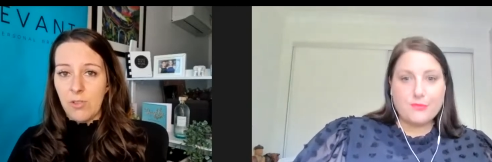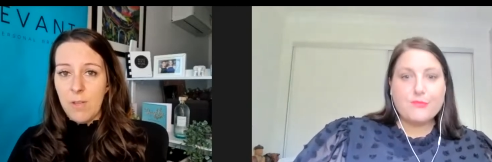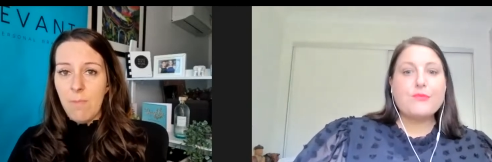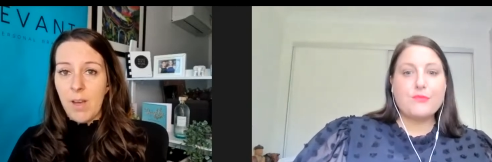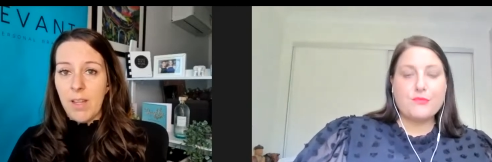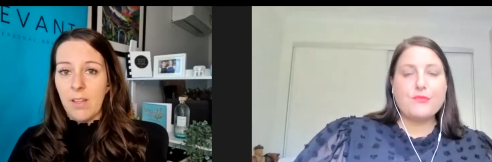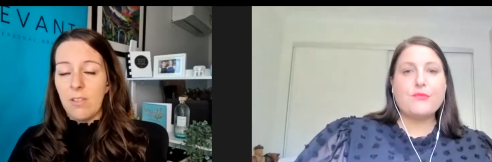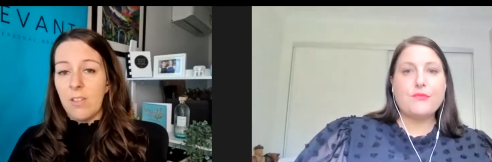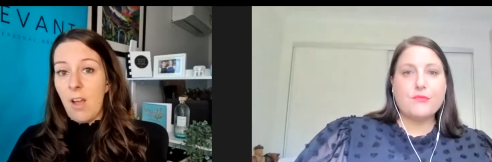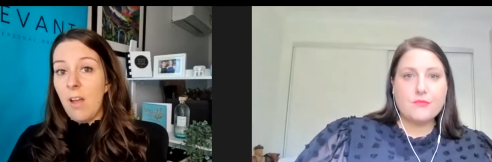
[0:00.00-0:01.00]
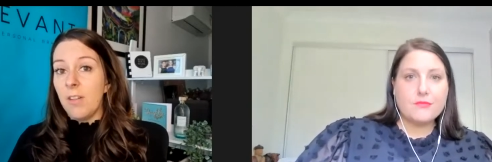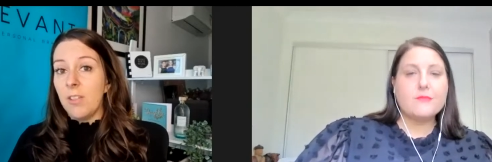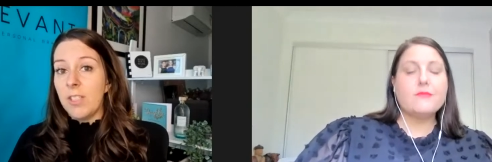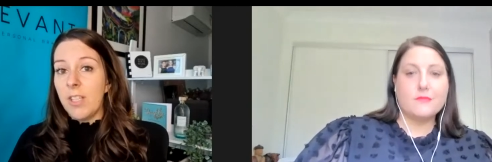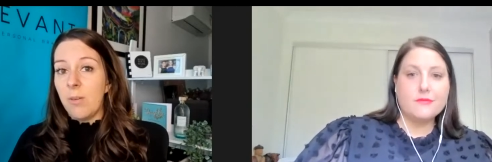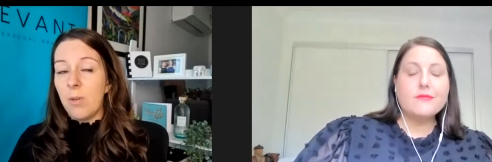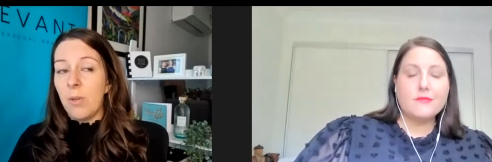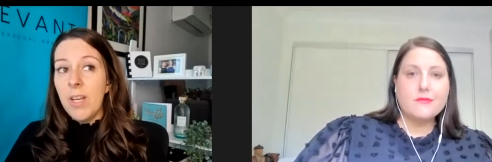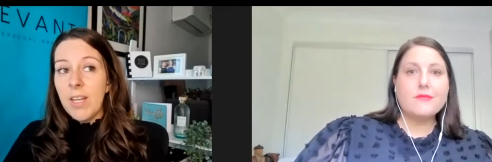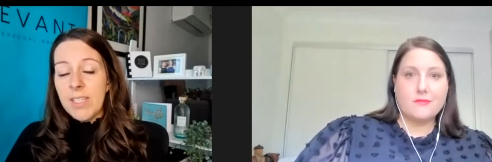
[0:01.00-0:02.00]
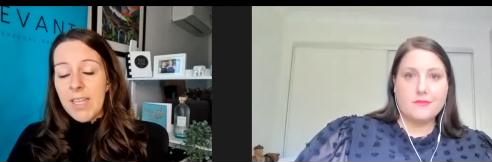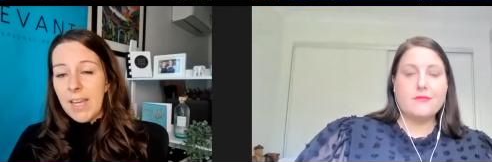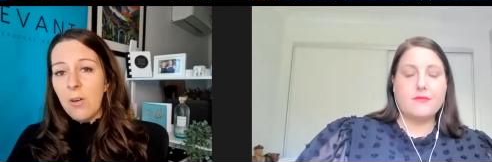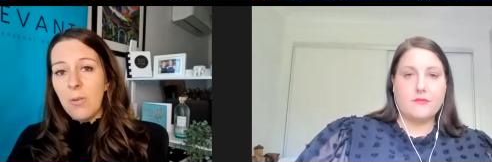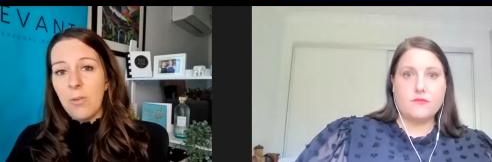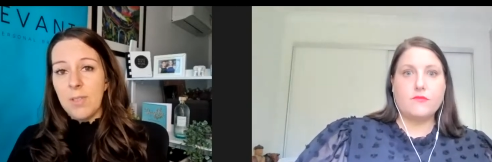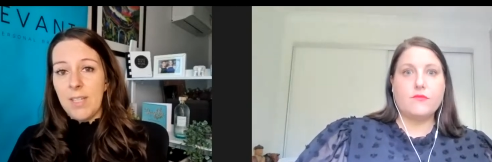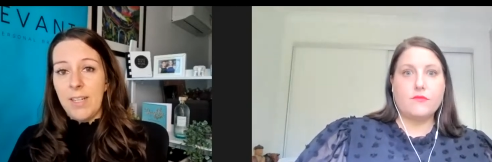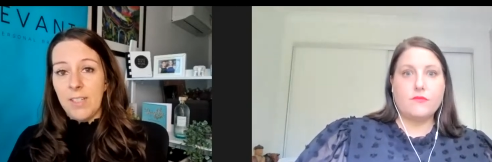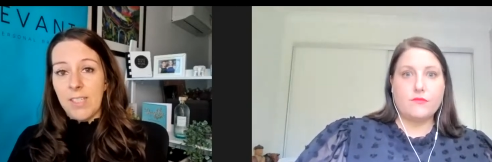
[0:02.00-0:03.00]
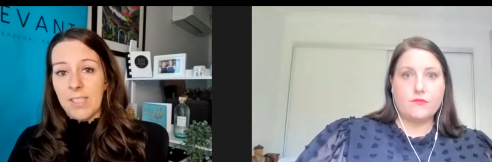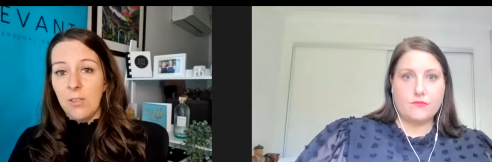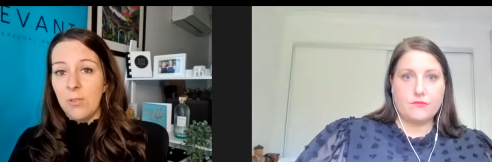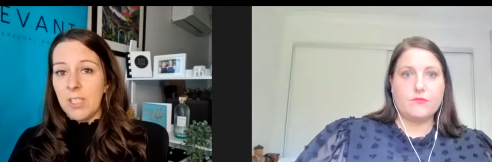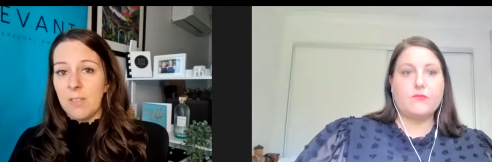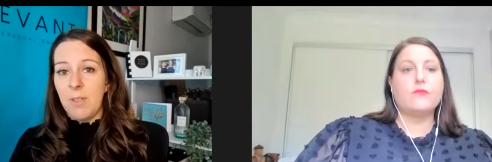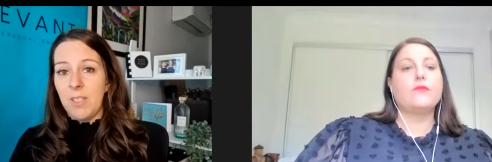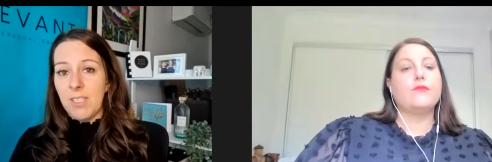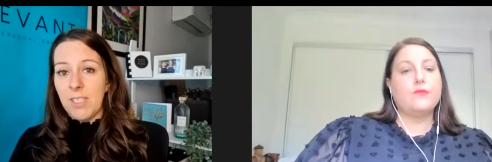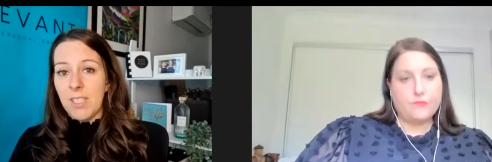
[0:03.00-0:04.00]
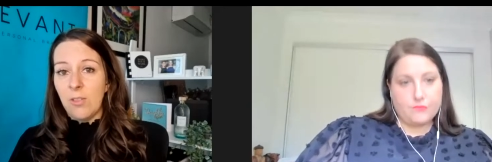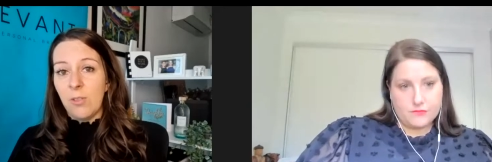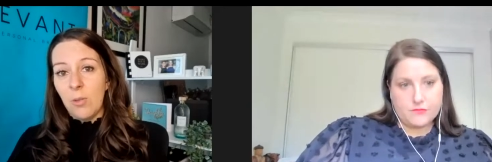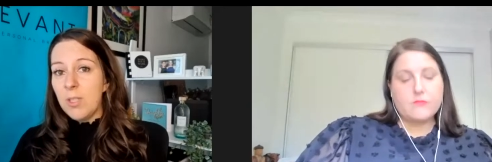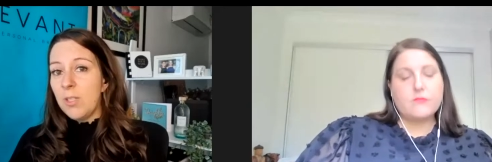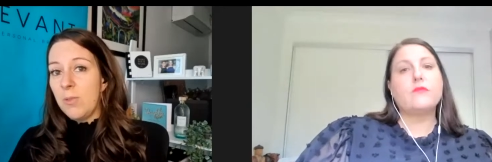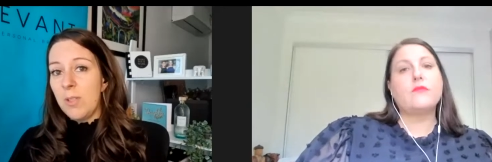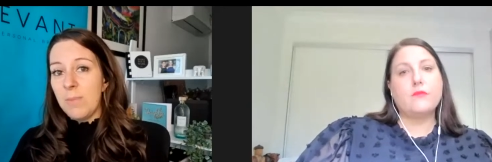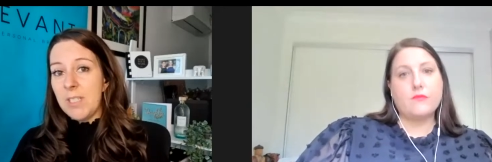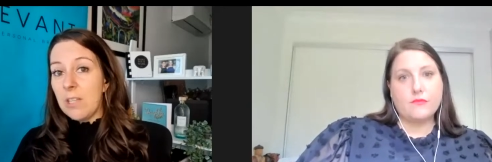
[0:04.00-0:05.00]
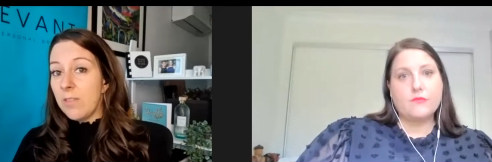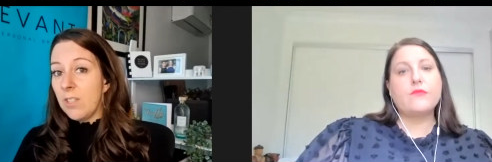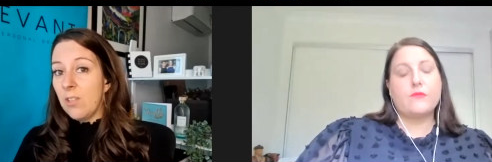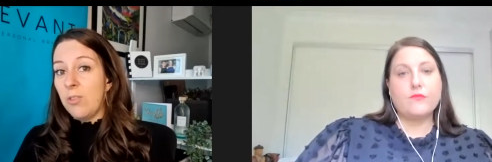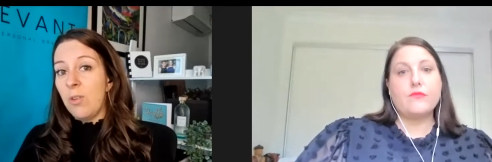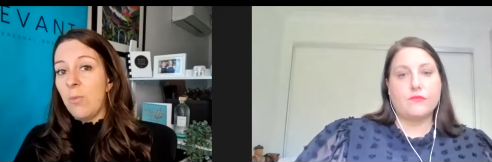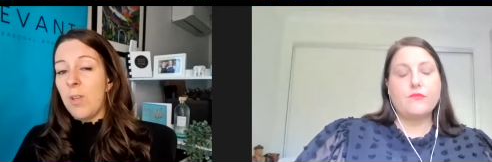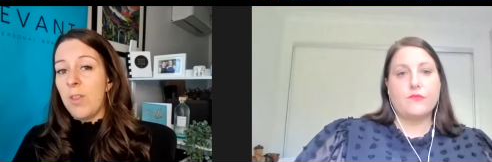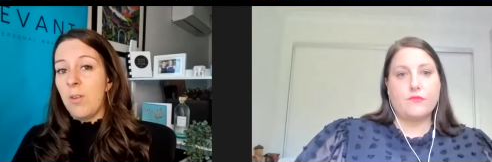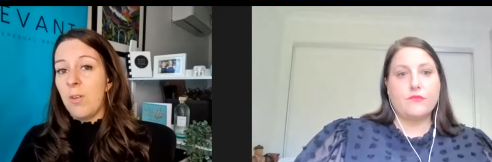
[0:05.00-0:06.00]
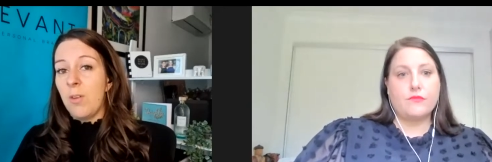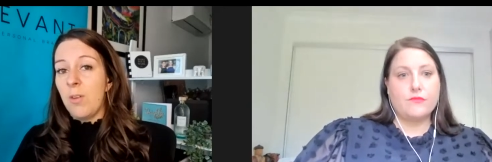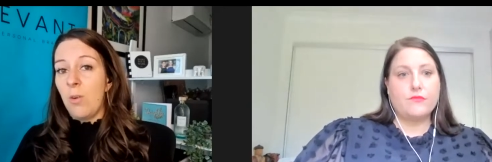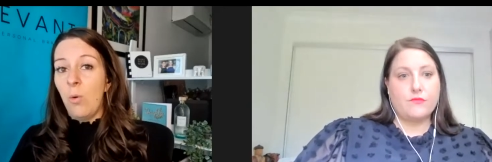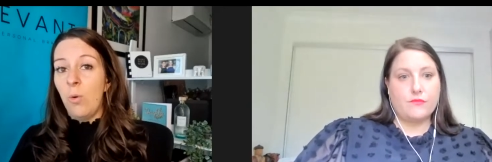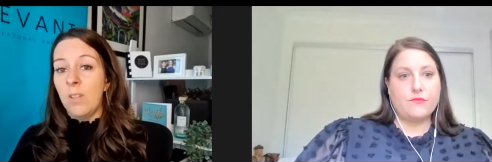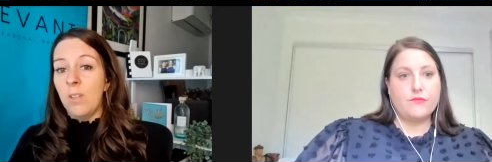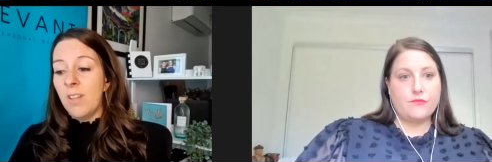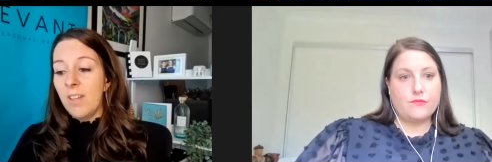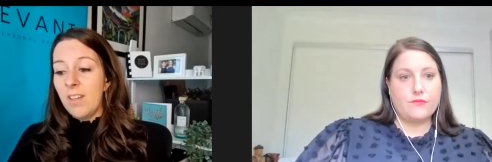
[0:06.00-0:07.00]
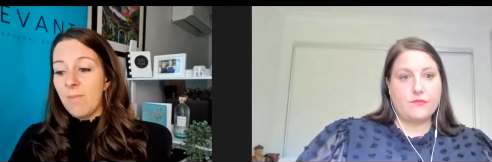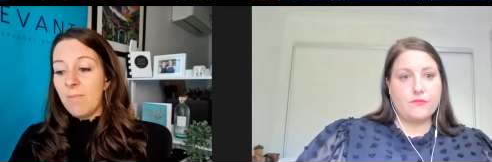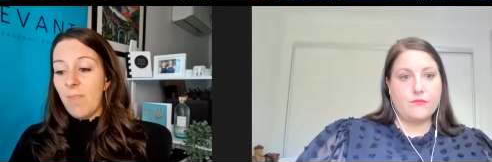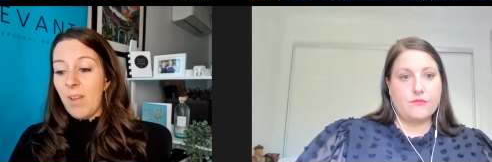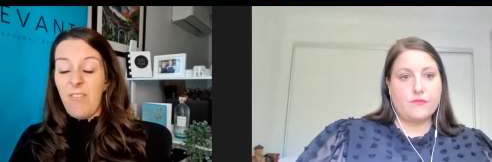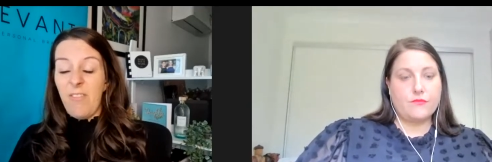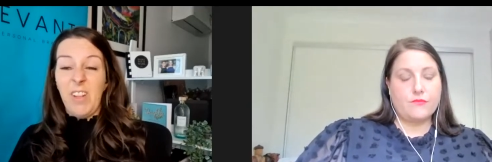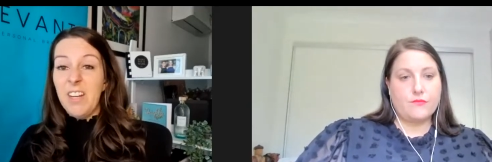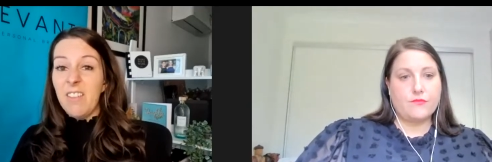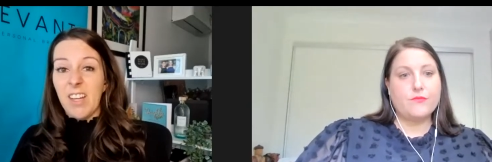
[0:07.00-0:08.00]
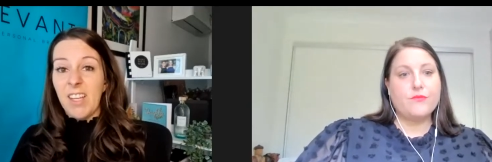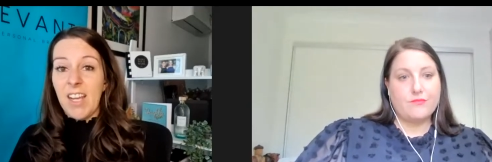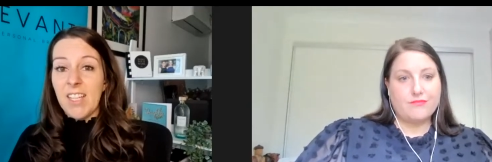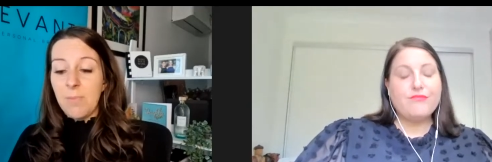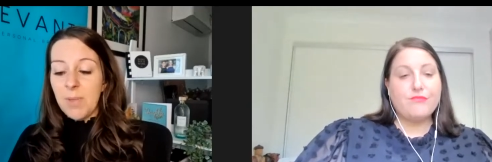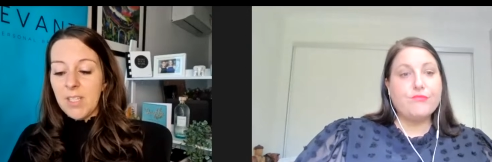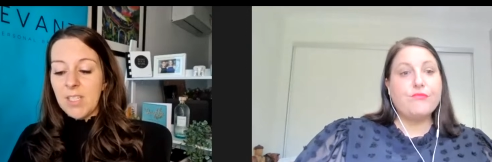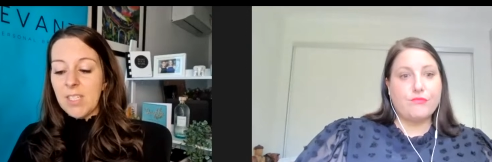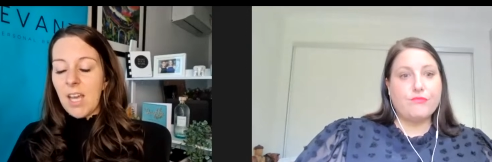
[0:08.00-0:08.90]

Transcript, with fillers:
Speaker 1: dream, and there are others that will take all those learnings and those experiences and they'll go and do it themselves and they'll do it with their own flair, I guess, because hmm.